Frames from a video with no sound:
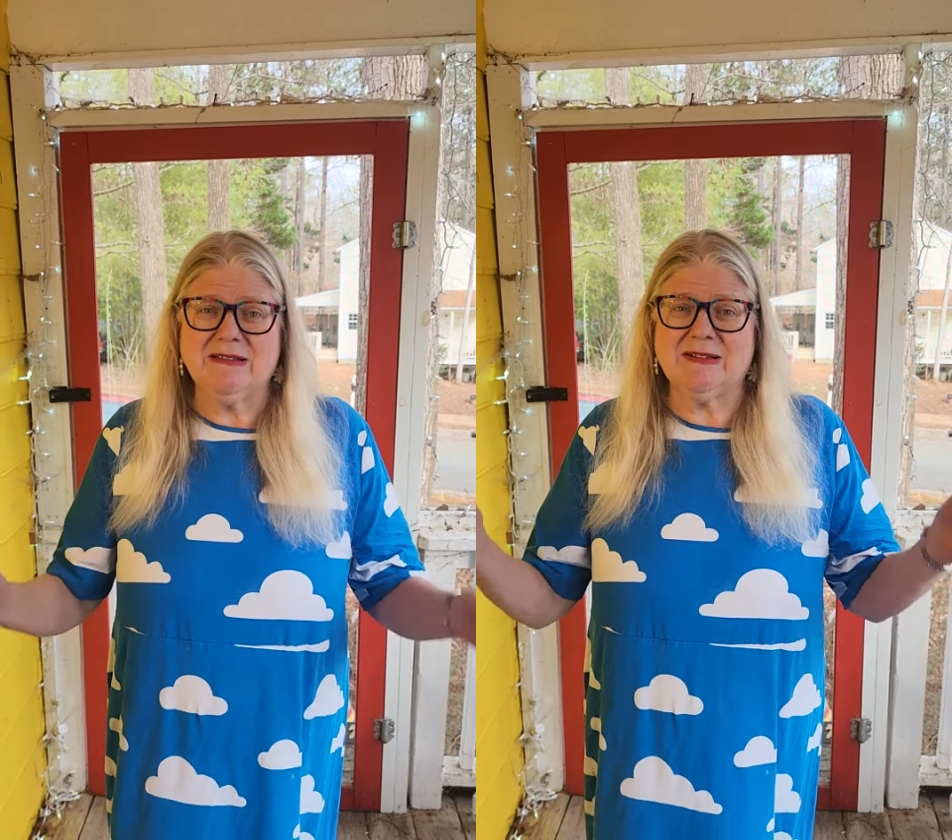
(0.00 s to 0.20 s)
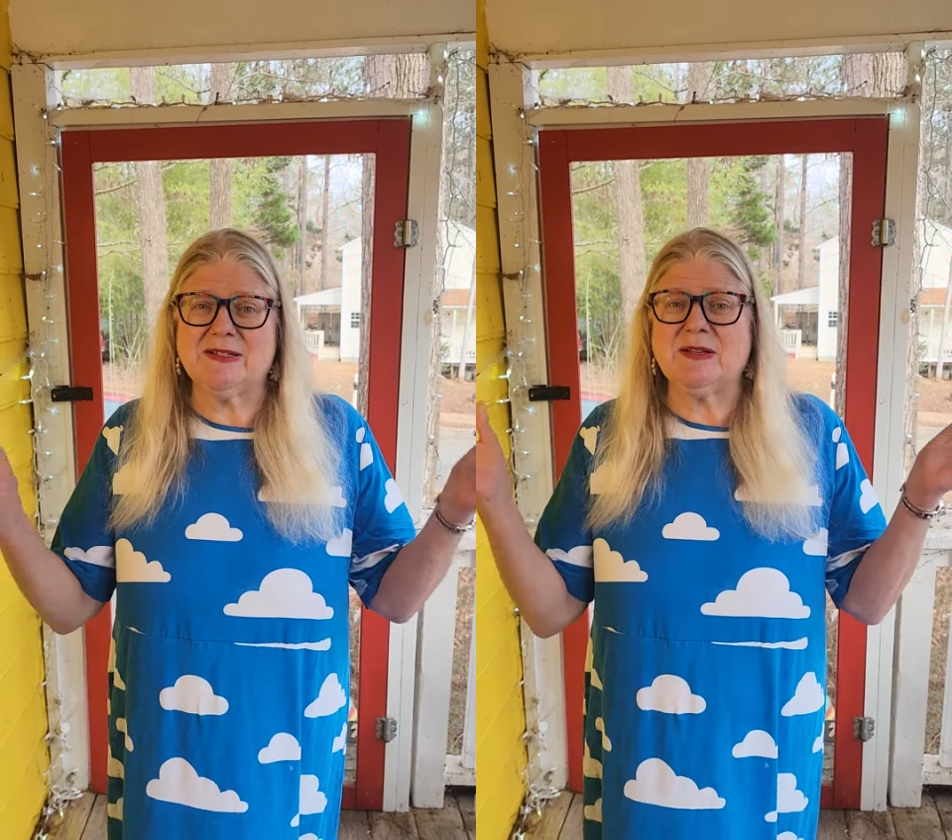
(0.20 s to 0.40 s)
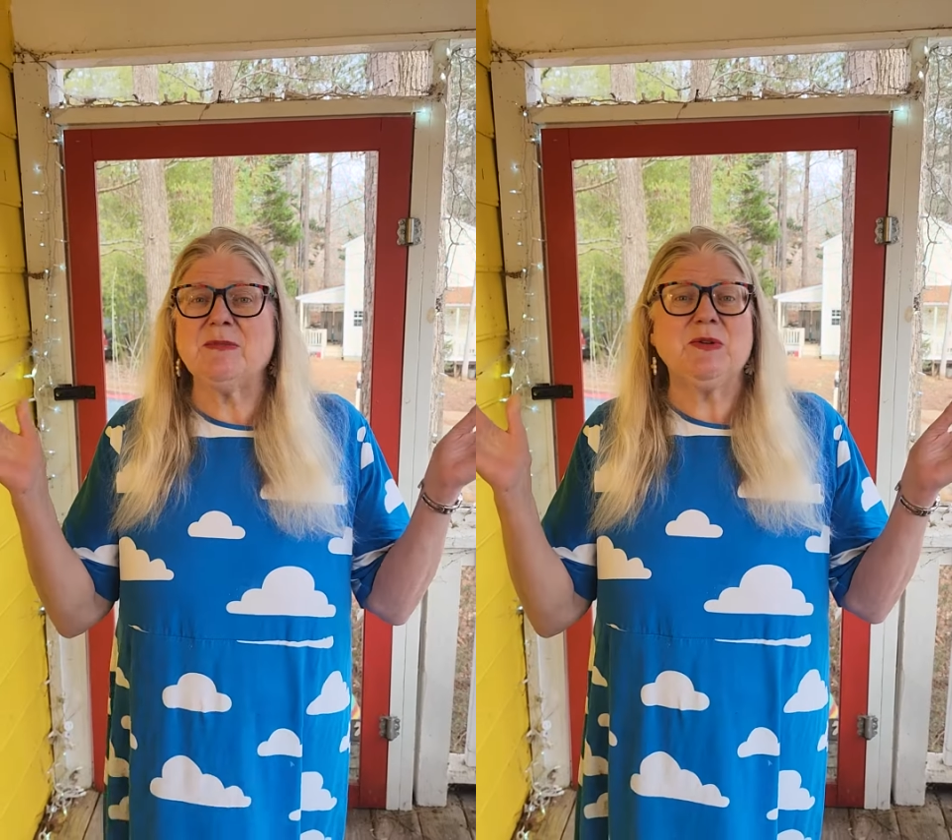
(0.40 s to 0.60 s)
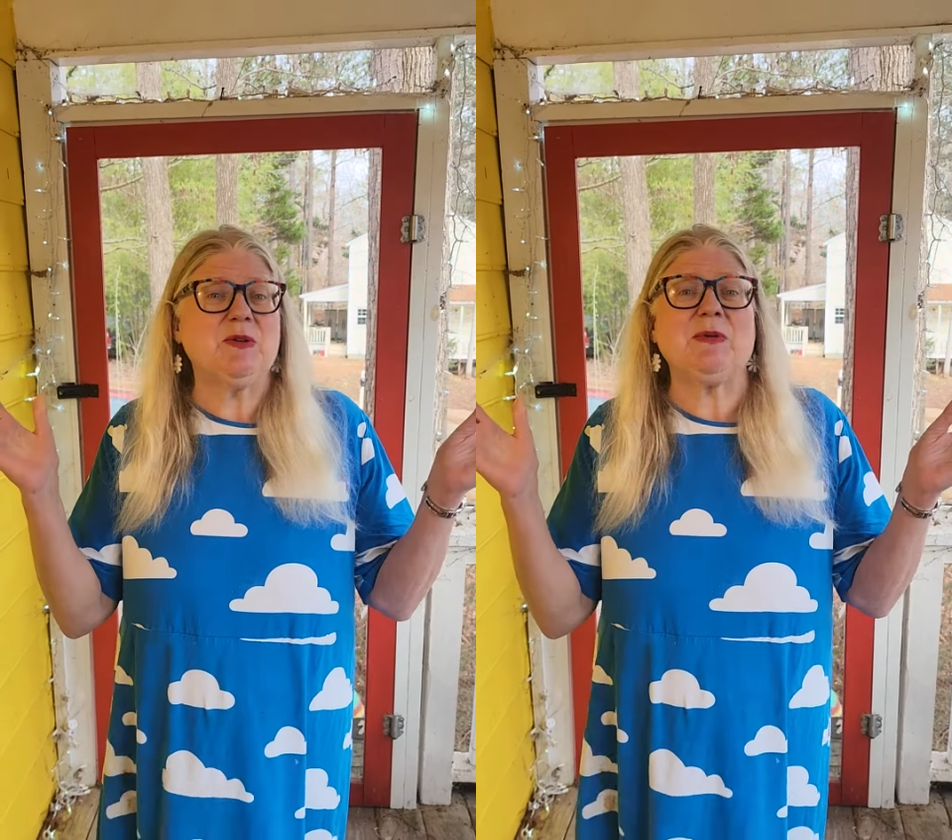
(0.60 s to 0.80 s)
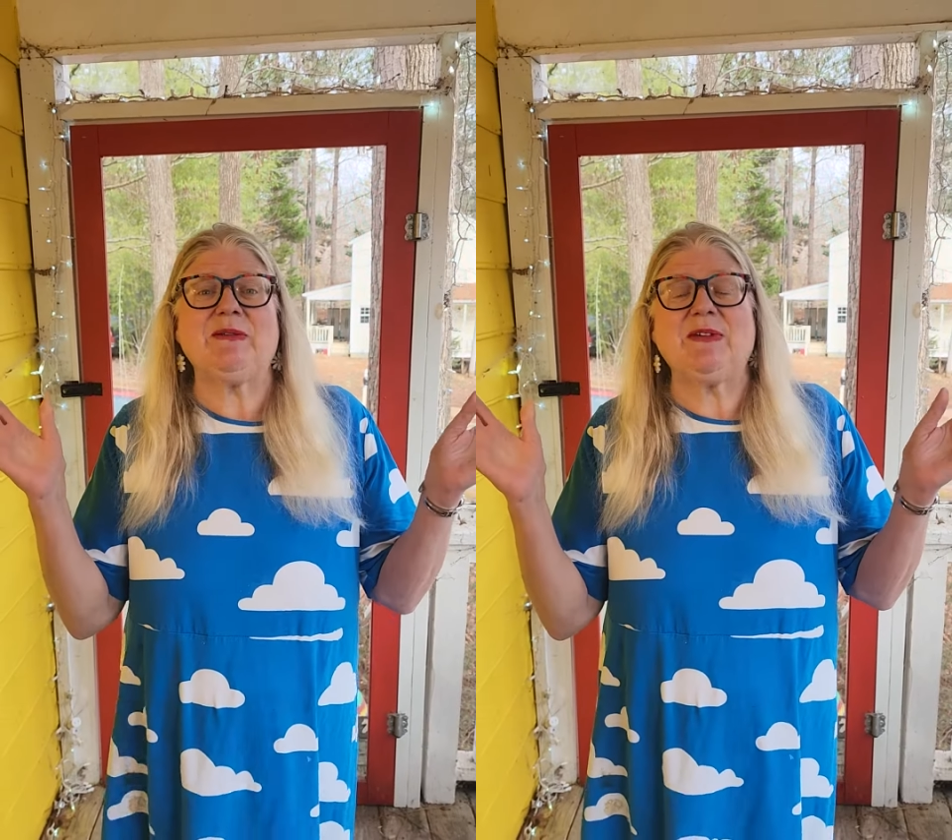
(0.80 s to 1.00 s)
This is a
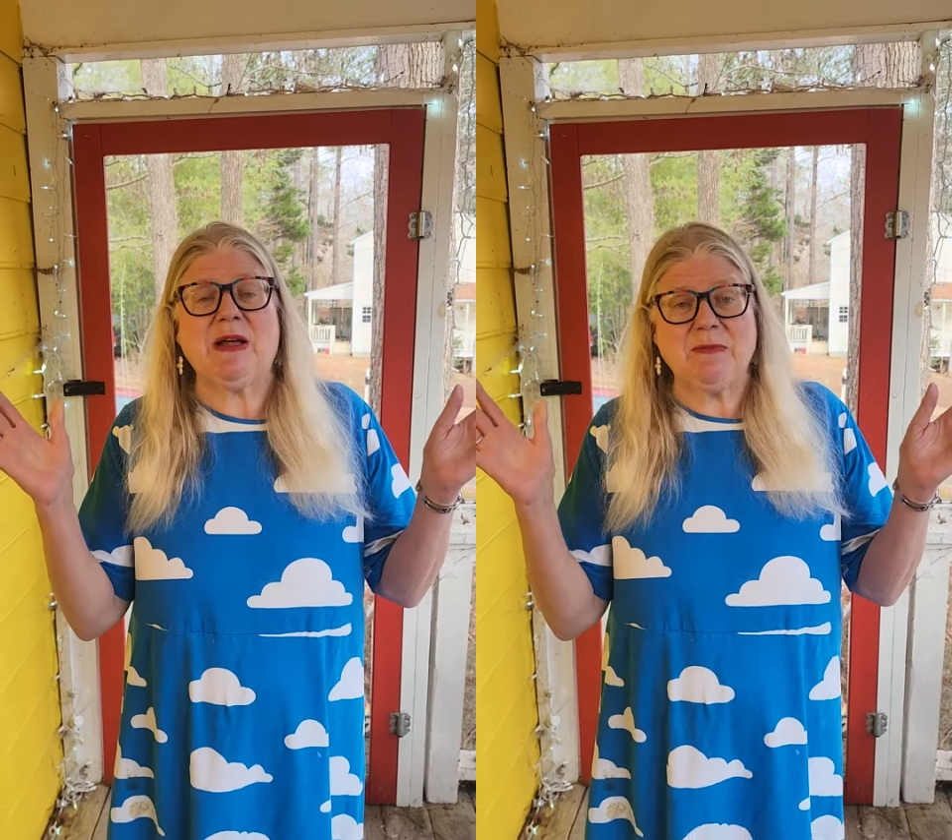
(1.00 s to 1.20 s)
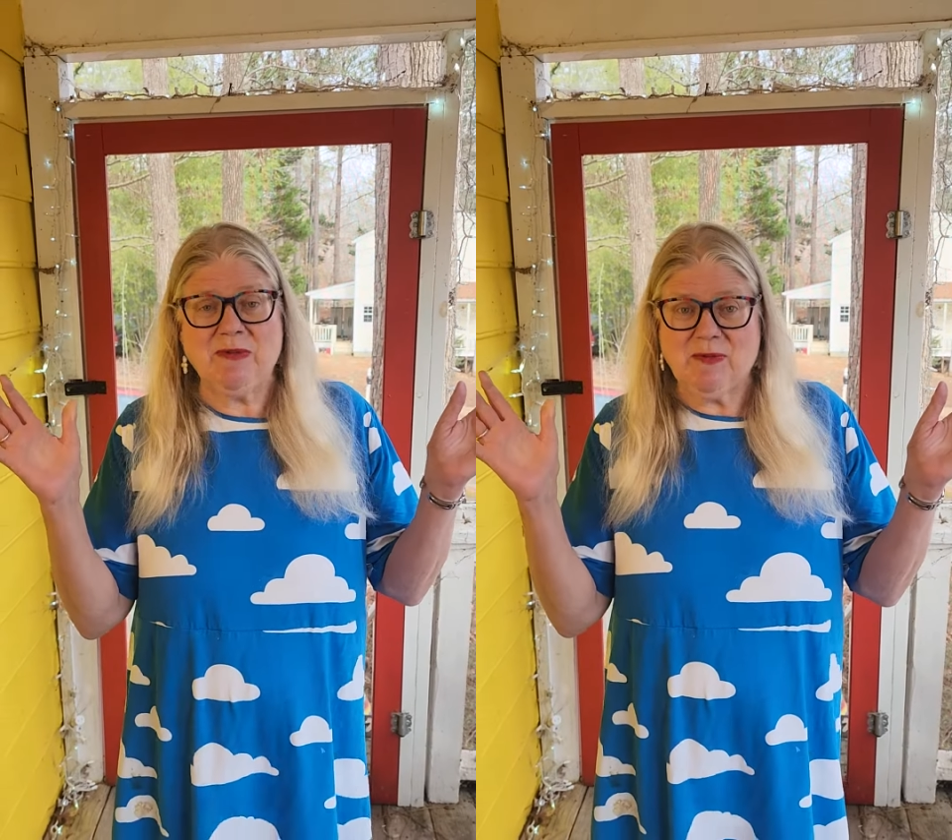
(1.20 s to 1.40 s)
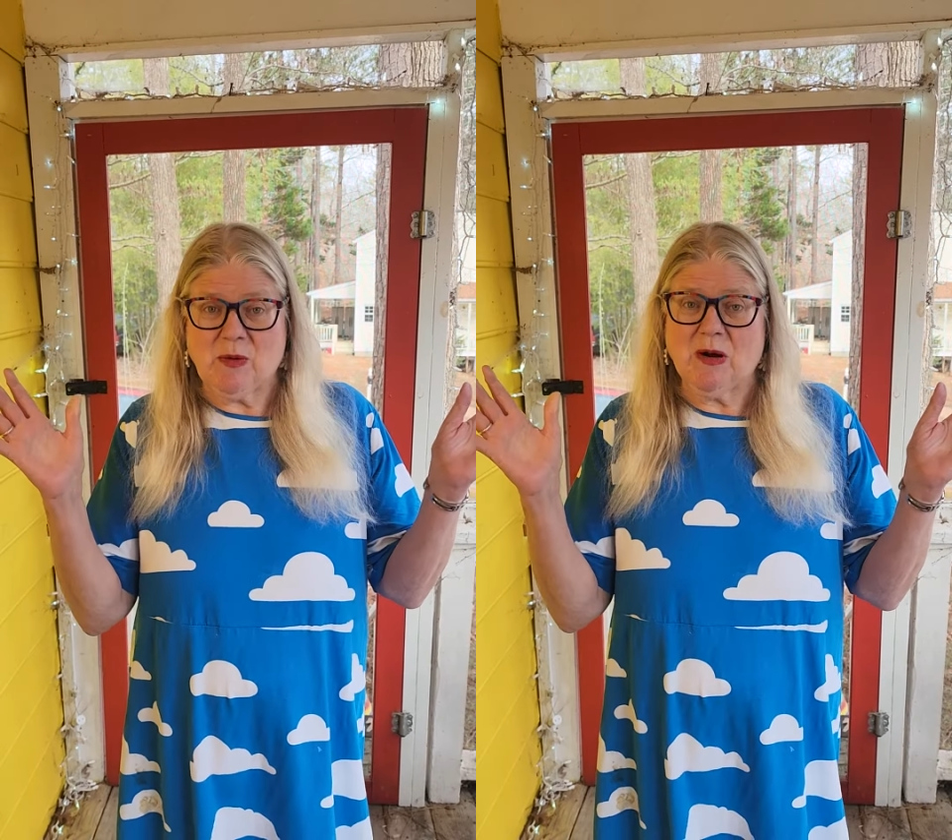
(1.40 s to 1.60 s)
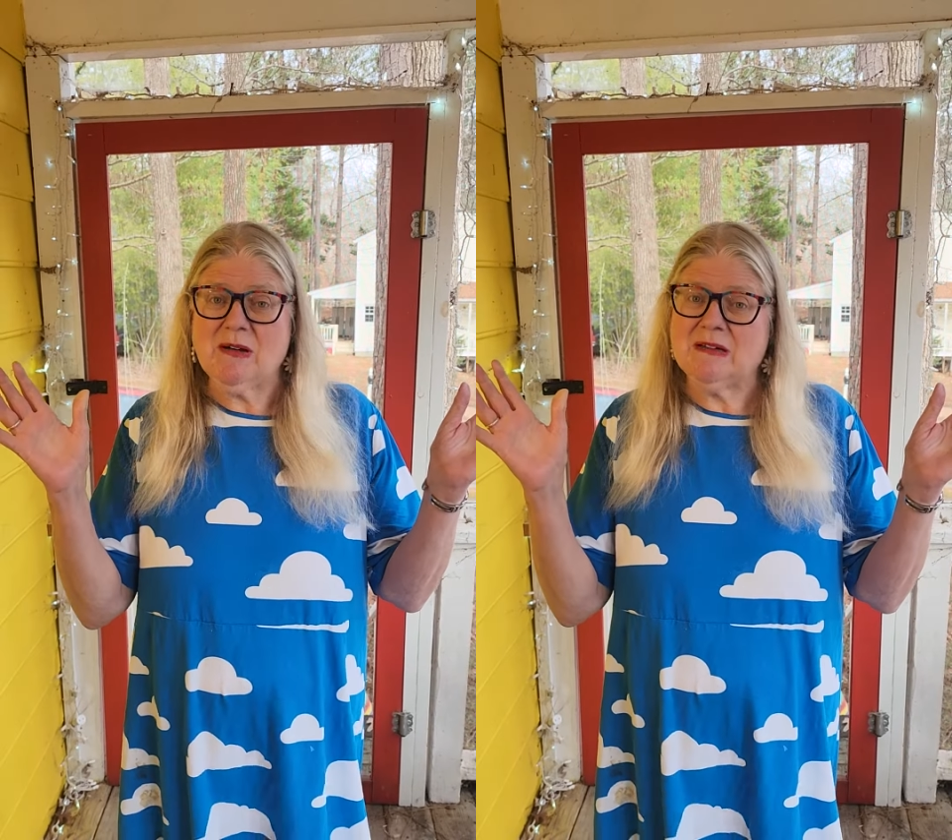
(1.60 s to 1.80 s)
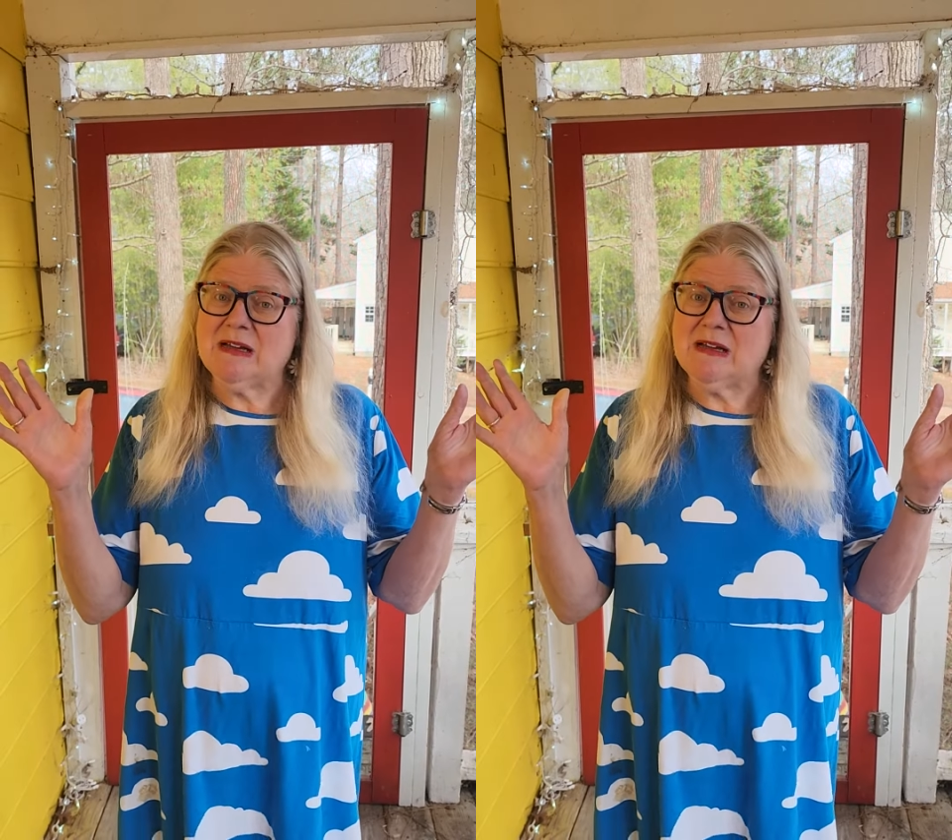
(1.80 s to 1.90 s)
mudra we've done before,